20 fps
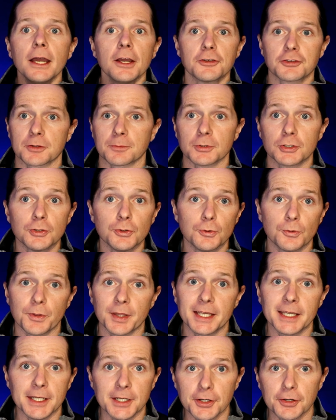Issue number 2,
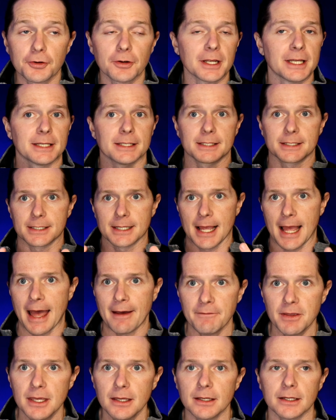the gear is
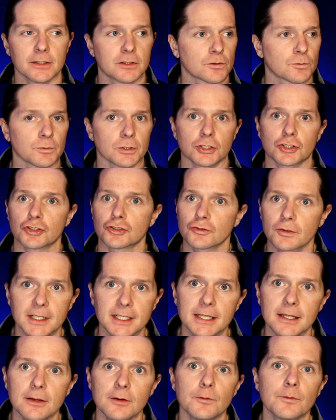heavy, it's
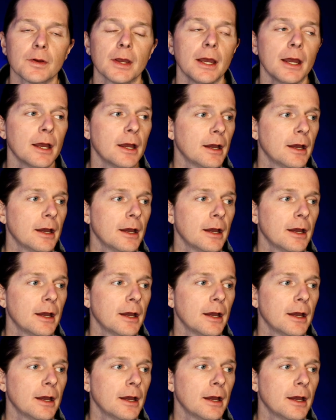restrictive.